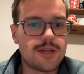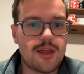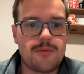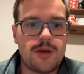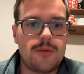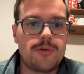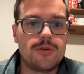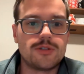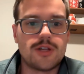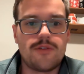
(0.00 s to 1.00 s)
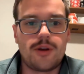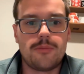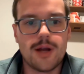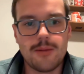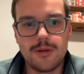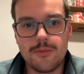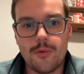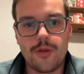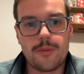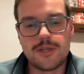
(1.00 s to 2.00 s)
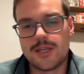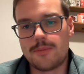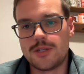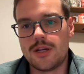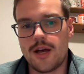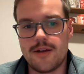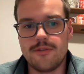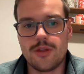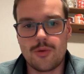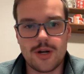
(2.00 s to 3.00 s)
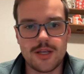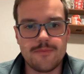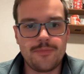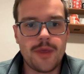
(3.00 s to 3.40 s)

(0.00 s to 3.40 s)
how they might approach solving a problem, or their perception of authority.